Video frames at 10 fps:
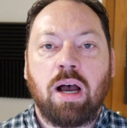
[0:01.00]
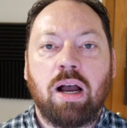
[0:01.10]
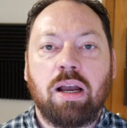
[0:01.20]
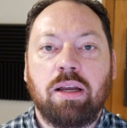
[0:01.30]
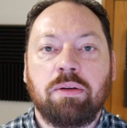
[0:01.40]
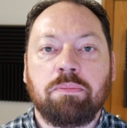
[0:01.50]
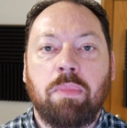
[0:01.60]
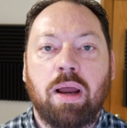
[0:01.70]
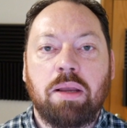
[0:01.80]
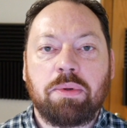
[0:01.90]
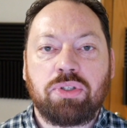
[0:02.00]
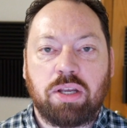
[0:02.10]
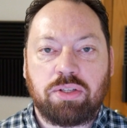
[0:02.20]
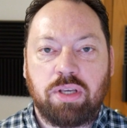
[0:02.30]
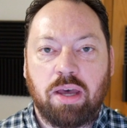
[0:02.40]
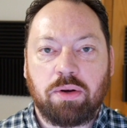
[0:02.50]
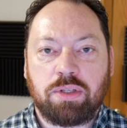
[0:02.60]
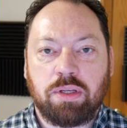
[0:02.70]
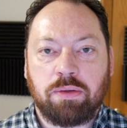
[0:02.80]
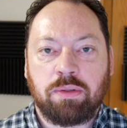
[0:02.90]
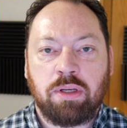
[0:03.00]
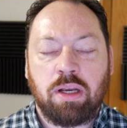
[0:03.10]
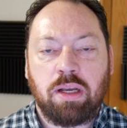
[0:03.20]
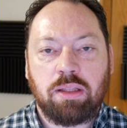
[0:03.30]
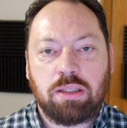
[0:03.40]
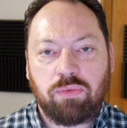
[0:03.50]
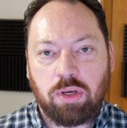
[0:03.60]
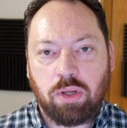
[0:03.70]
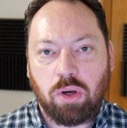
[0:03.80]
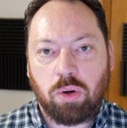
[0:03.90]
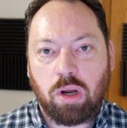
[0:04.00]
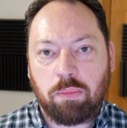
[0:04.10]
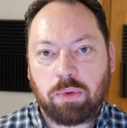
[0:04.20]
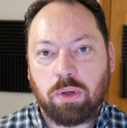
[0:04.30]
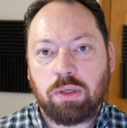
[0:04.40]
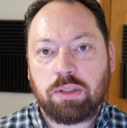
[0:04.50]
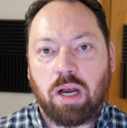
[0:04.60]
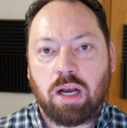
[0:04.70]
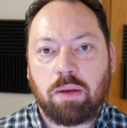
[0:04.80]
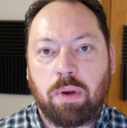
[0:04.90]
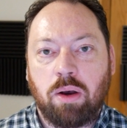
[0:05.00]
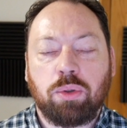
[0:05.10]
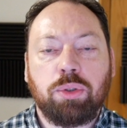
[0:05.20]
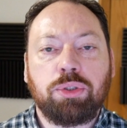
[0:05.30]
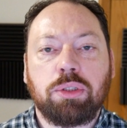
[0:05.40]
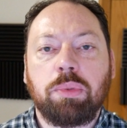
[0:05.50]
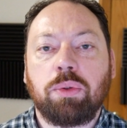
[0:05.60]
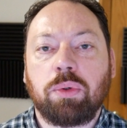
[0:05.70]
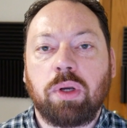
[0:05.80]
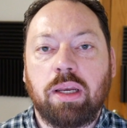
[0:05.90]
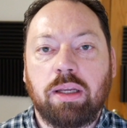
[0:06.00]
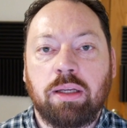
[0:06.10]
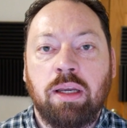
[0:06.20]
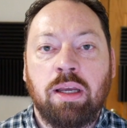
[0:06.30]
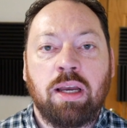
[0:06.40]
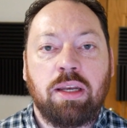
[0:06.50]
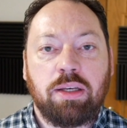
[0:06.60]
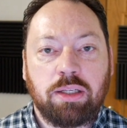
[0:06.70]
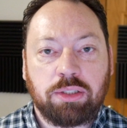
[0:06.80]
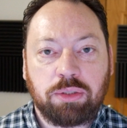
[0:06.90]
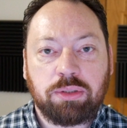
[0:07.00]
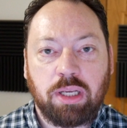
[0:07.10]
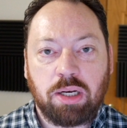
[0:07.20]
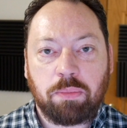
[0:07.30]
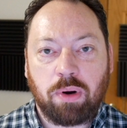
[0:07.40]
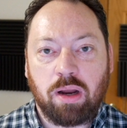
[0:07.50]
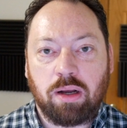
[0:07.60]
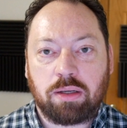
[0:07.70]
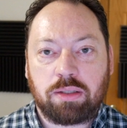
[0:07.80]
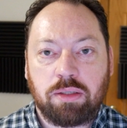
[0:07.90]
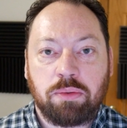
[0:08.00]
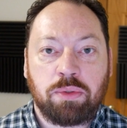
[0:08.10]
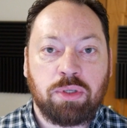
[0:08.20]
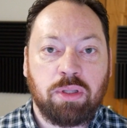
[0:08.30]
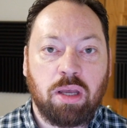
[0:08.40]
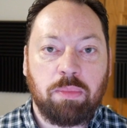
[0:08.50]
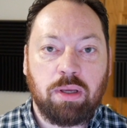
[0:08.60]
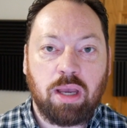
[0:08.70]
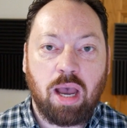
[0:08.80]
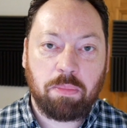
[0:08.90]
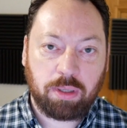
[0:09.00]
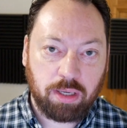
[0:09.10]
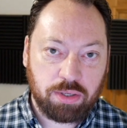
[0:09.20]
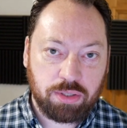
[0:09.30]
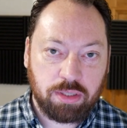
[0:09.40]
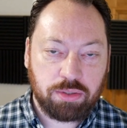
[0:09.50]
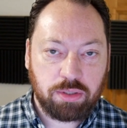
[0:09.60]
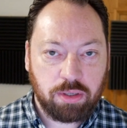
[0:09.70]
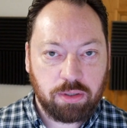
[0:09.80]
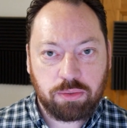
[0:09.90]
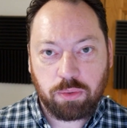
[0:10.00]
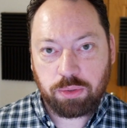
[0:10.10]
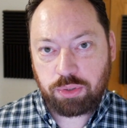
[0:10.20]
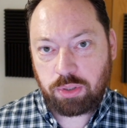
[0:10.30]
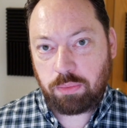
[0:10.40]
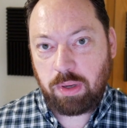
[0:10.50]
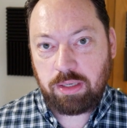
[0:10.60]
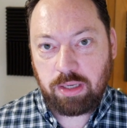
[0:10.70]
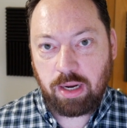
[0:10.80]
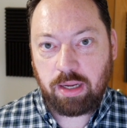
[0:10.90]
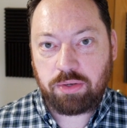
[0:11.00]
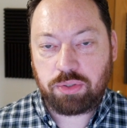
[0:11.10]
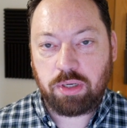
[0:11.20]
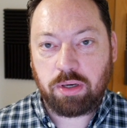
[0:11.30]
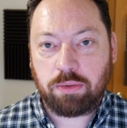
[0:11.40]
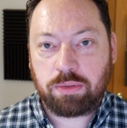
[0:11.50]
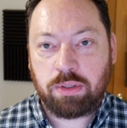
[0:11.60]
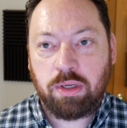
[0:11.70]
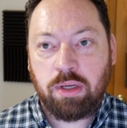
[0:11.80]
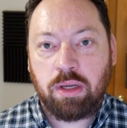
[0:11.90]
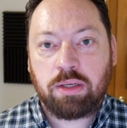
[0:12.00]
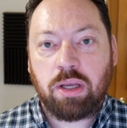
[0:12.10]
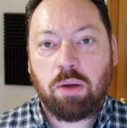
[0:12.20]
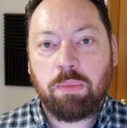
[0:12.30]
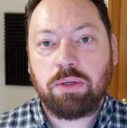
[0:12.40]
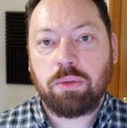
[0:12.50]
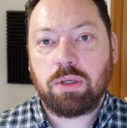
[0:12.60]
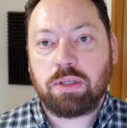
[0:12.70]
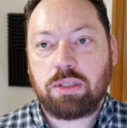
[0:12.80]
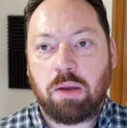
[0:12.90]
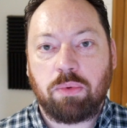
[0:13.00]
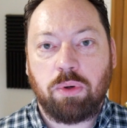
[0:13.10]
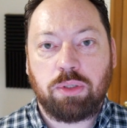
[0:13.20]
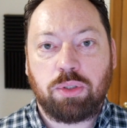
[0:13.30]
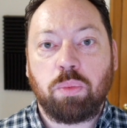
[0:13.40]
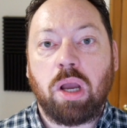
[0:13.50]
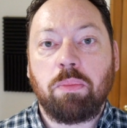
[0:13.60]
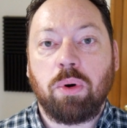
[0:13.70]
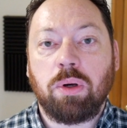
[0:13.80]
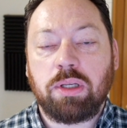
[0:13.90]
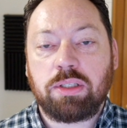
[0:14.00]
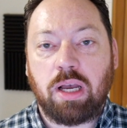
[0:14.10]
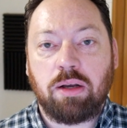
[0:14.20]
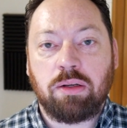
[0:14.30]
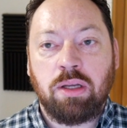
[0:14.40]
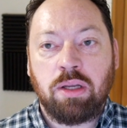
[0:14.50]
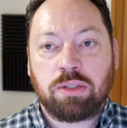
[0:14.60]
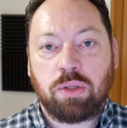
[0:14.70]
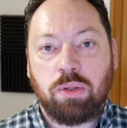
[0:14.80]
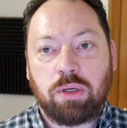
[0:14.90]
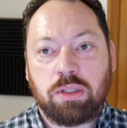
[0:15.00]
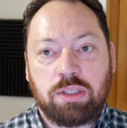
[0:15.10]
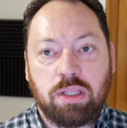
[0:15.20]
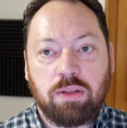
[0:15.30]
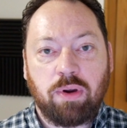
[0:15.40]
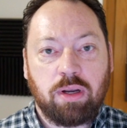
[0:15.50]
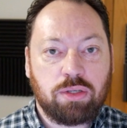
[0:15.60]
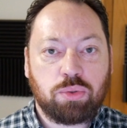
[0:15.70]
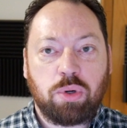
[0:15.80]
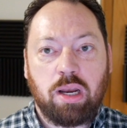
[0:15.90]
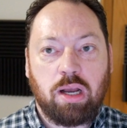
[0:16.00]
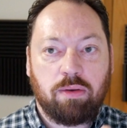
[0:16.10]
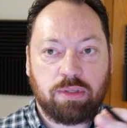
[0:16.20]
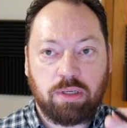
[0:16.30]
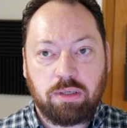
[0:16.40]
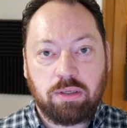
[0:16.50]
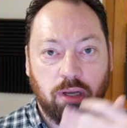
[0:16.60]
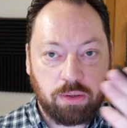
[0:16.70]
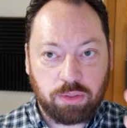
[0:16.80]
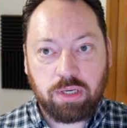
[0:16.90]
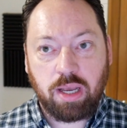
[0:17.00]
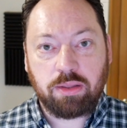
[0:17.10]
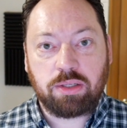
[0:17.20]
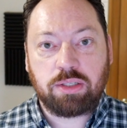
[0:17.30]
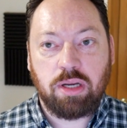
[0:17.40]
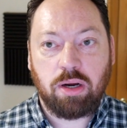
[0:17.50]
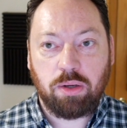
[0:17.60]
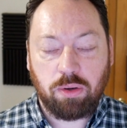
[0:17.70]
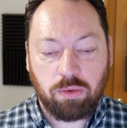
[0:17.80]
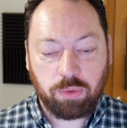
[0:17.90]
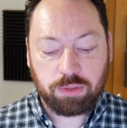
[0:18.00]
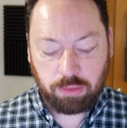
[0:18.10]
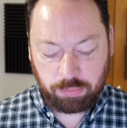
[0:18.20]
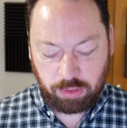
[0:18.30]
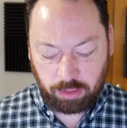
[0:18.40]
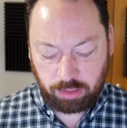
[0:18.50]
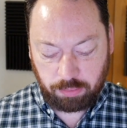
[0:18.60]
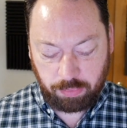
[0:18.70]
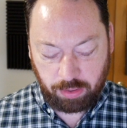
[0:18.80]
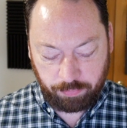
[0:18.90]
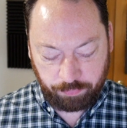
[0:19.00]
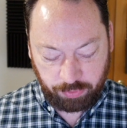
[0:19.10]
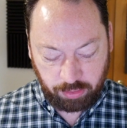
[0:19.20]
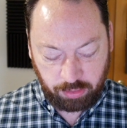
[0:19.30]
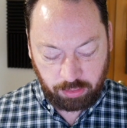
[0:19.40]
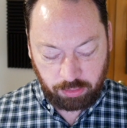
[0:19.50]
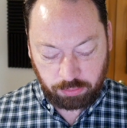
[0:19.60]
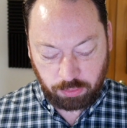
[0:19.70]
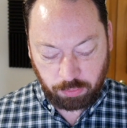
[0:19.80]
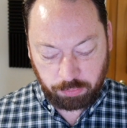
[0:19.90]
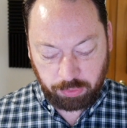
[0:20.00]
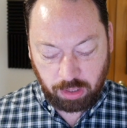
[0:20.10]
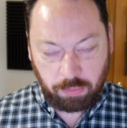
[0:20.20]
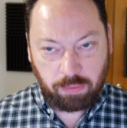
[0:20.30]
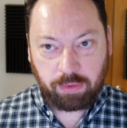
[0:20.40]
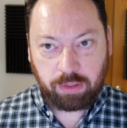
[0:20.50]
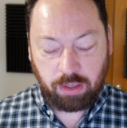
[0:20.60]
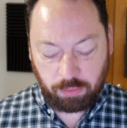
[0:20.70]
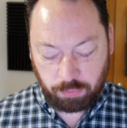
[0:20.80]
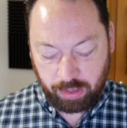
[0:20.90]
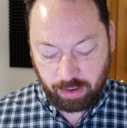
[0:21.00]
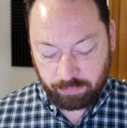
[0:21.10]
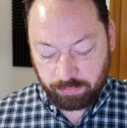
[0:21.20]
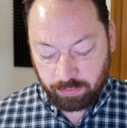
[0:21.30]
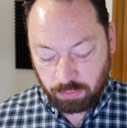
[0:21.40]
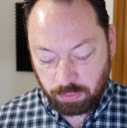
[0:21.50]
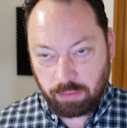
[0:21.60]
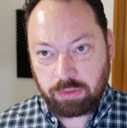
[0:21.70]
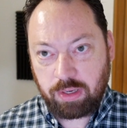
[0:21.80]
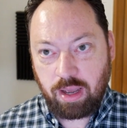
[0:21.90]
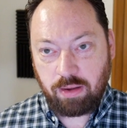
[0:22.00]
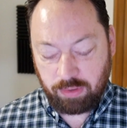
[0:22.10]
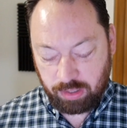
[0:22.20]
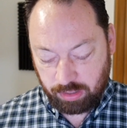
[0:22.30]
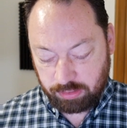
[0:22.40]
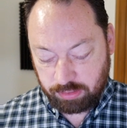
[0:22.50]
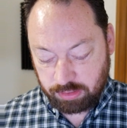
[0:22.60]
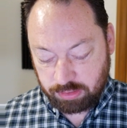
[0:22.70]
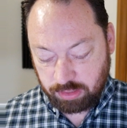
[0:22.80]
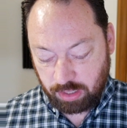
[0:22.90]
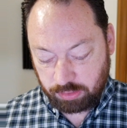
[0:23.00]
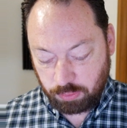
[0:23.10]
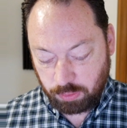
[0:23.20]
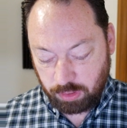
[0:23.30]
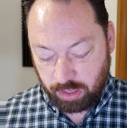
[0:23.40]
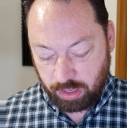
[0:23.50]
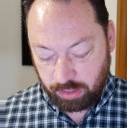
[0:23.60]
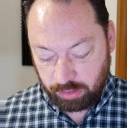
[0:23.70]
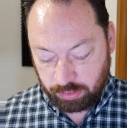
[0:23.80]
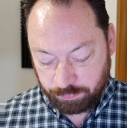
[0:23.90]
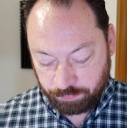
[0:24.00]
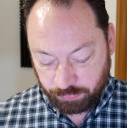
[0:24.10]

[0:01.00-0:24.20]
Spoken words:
Hi, my name is Jesse Anderson. In this video, I'm going to talk about who should be creating initial data products. Should they be application engineers or should they be data engineers? To help me do this, I'm going to whiteboard this out so that you can see the various trade-offs and understand the scenario of which I'm talking about. So when we come over here, we often have a disconnect or a